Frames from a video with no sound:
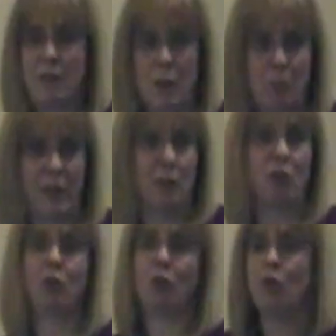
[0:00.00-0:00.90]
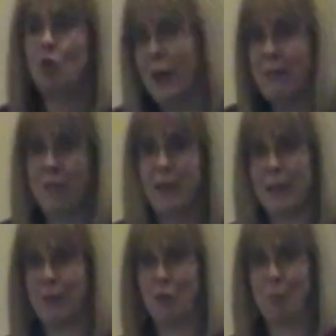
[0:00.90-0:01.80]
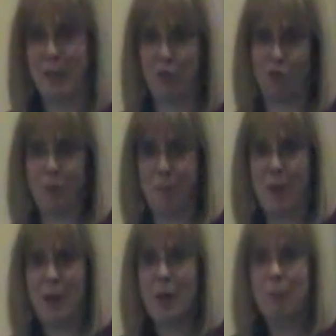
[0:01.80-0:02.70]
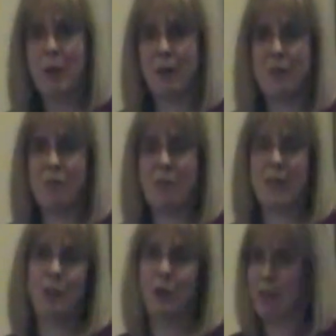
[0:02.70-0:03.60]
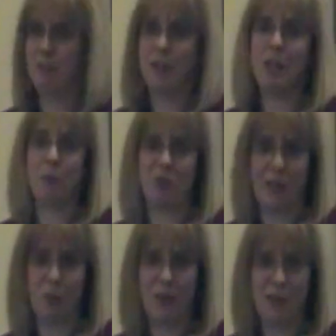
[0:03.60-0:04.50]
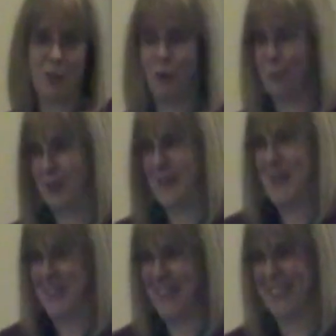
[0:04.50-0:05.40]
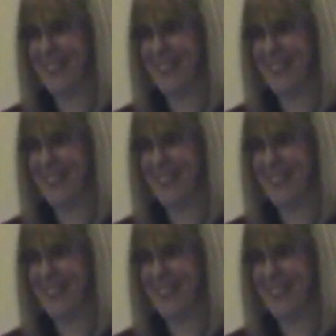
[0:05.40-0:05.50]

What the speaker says: the temptation to translate the speech, because then you get very upset when they don't read it.